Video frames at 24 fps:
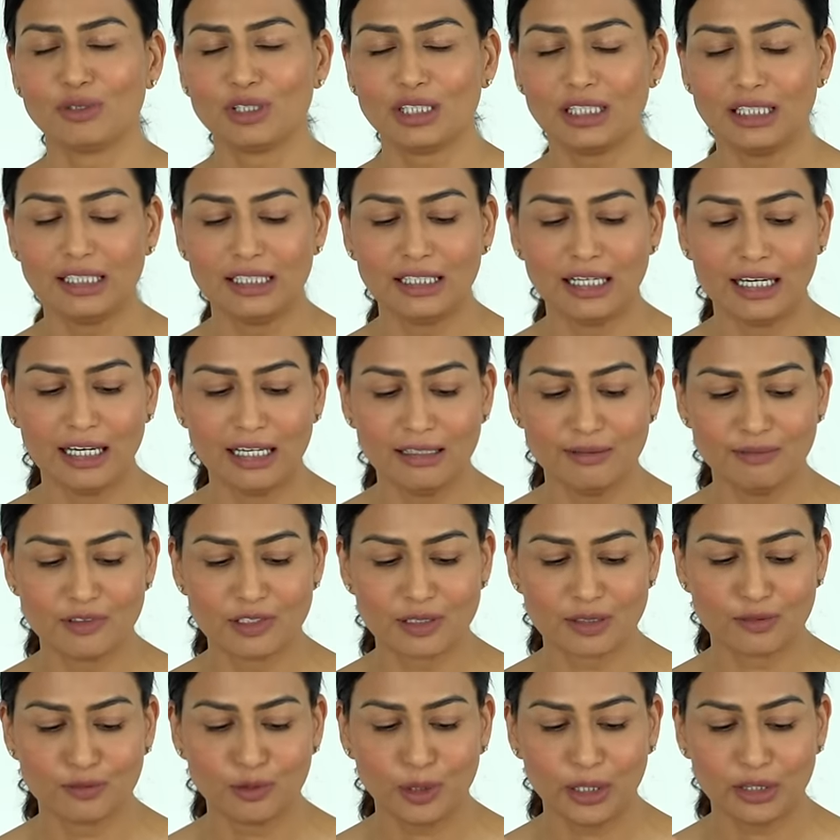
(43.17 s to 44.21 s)
Really
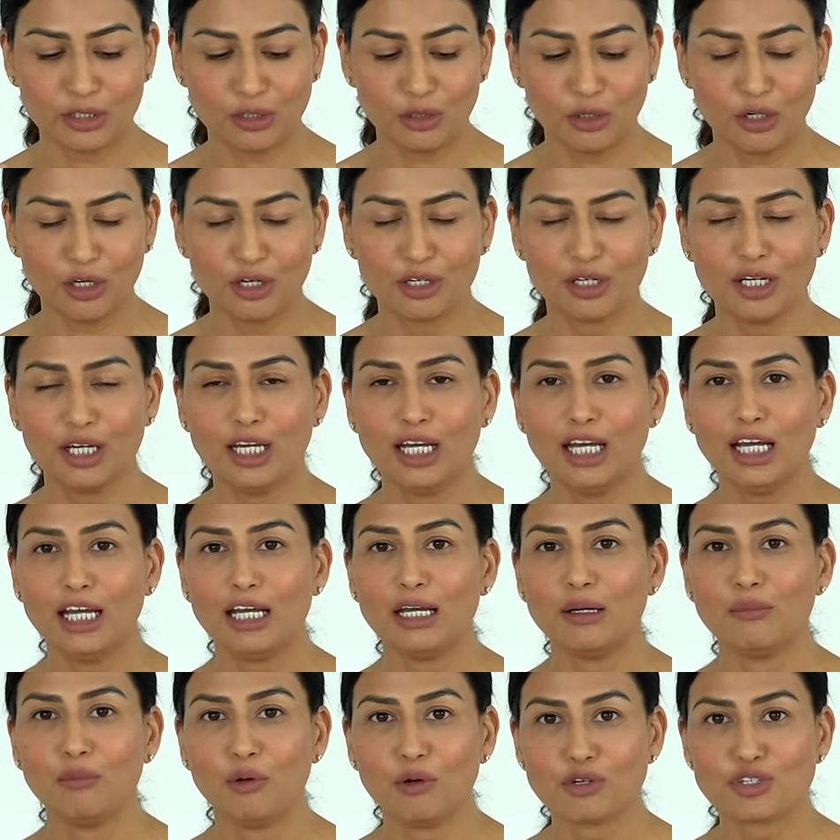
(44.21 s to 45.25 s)
helps with your
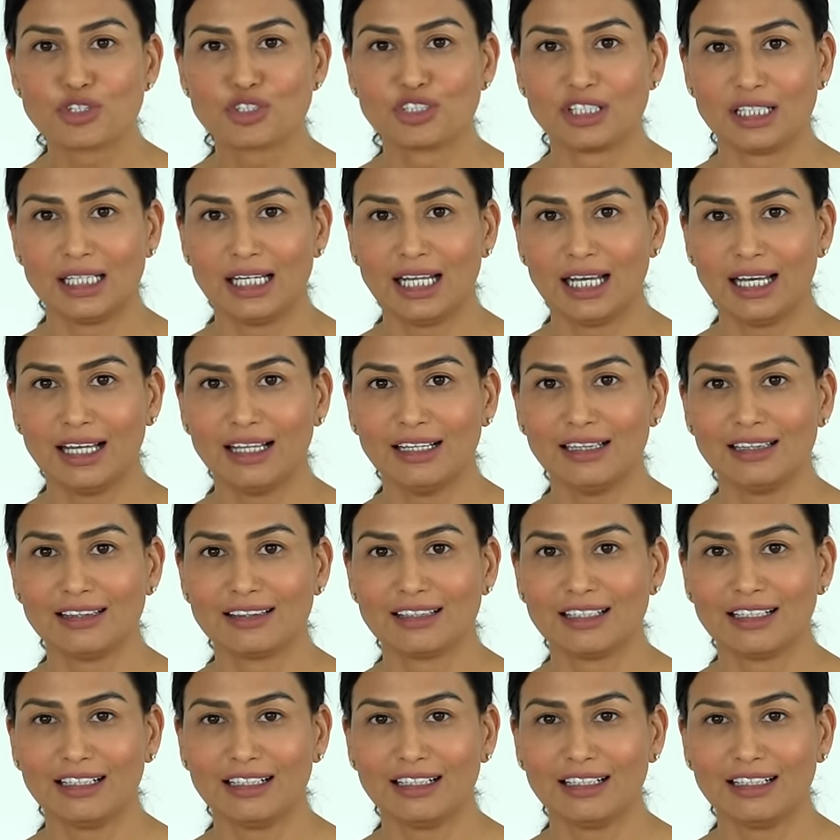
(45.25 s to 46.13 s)
emotional health.